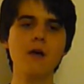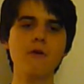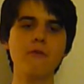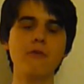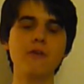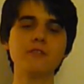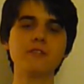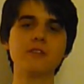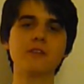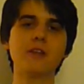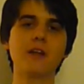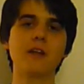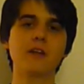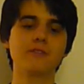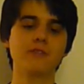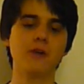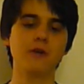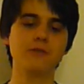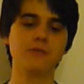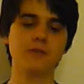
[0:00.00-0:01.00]
First thing that I
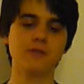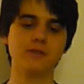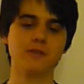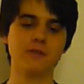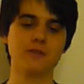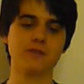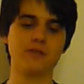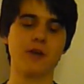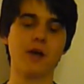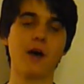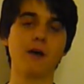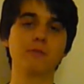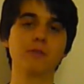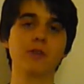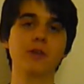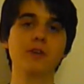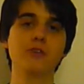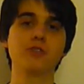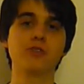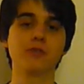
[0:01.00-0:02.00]
noticed is
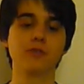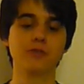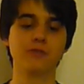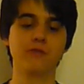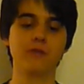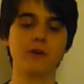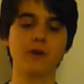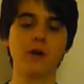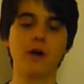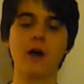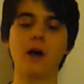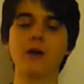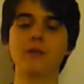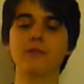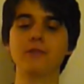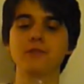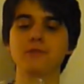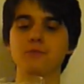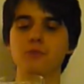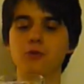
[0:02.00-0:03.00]
carbonation is very high at
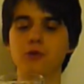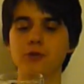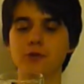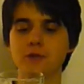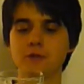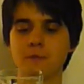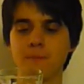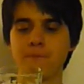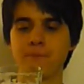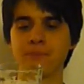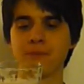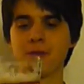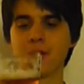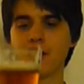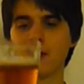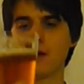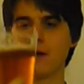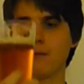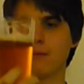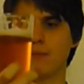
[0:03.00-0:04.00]
this point,
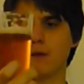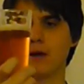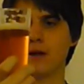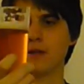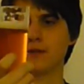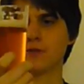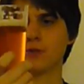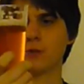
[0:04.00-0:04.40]
but it's